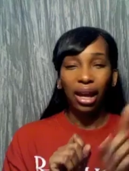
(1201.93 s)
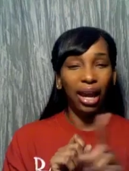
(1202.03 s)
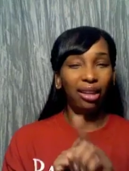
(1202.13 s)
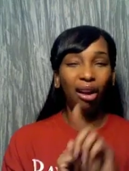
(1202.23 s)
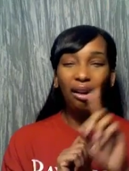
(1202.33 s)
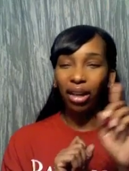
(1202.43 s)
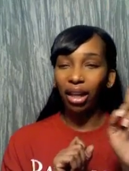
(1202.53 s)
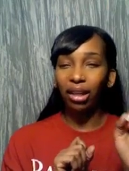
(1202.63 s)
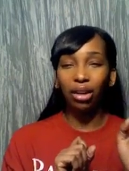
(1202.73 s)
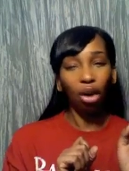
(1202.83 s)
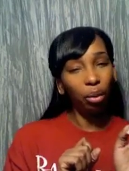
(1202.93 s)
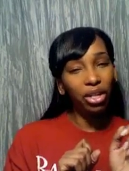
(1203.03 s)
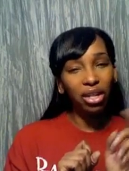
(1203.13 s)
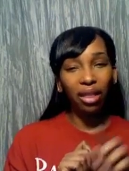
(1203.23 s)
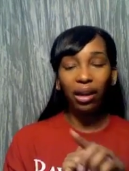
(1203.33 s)
and y'all getting to know
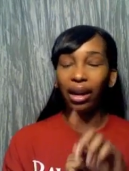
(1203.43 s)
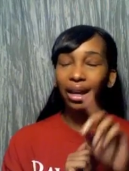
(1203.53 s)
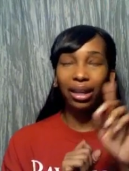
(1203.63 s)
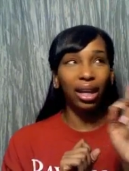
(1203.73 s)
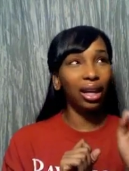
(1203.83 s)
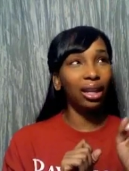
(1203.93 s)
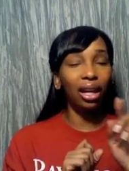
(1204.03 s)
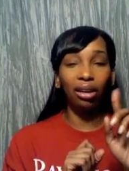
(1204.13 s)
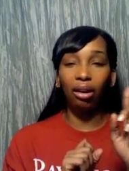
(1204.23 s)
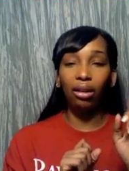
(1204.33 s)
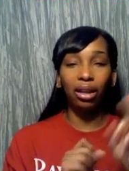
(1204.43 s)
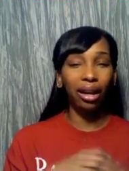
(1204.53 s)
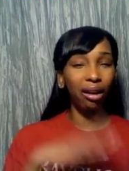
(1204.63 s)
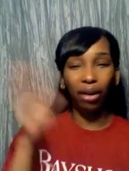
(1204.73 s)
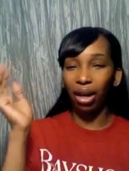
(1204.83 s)
each other and kicking it and all of
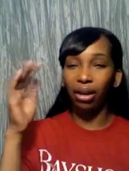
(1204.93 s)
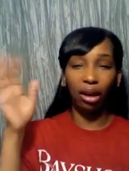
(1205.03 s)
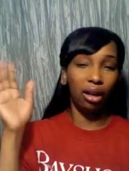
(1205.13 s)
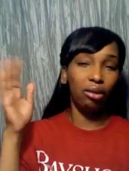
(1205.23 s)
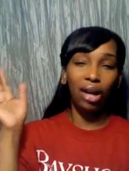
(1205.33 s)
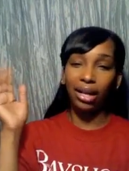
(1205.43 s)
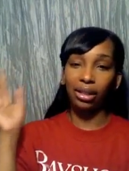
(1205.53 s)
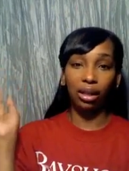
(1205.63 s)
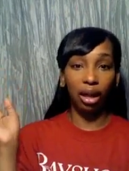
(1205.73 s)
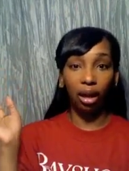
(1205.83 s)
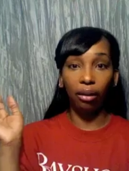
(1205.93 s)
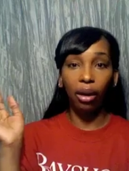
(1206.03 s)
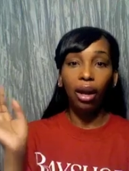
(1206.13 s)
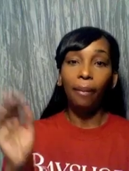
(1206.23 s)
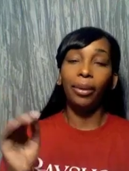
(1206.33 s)
that okay no you got to go
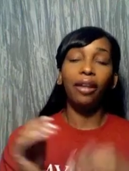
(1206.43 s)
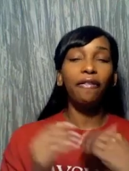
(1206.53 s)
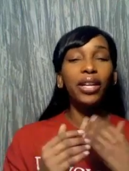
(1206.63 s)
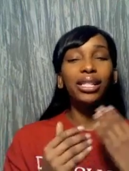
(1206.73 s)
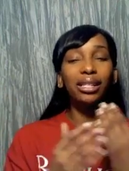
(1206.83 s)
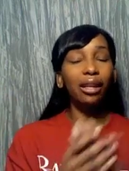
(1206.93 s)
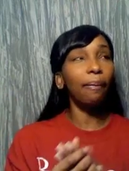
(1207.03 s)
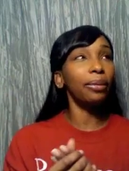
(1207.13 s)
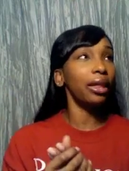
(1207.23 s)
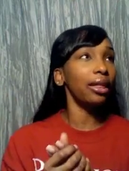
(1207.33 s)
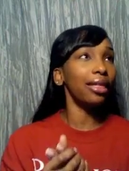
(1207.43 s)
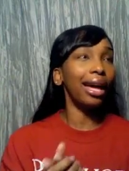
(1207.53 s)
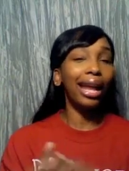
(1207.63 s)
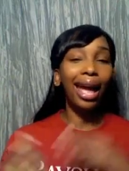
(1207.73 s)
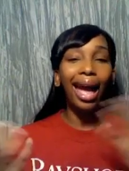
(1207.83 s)
but if it's something
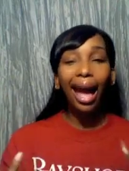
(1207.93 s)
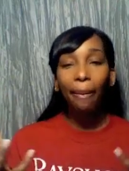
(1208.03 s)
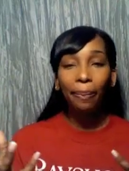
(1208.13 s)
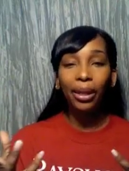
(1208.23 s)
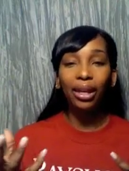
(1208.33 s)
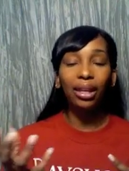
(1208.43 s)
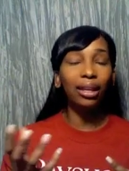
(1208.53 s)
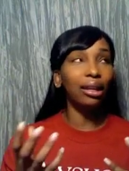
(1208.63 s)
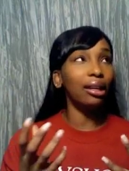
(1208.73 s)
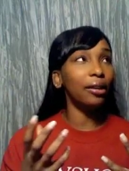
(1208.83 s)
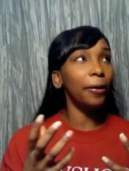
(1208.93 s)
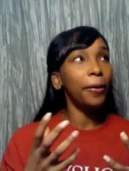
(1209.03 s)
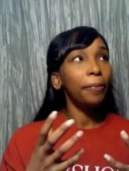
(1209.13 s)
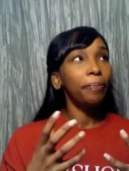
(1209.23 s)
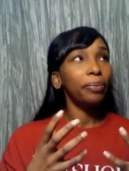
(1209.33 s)
that happened and
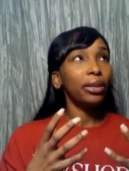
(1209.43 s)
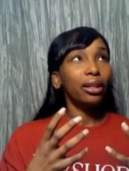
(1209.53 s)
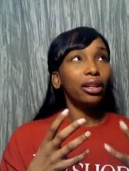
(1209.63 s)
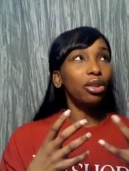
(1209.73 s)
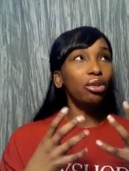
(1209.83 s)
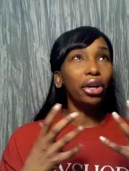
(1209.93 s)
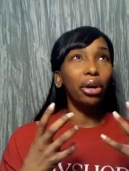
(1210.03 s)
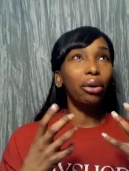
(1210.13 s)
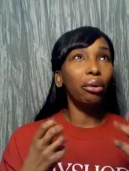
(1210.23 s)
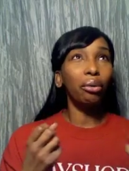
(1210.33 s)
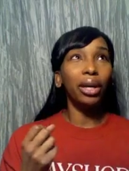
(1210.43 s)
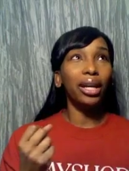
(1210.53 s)
you know,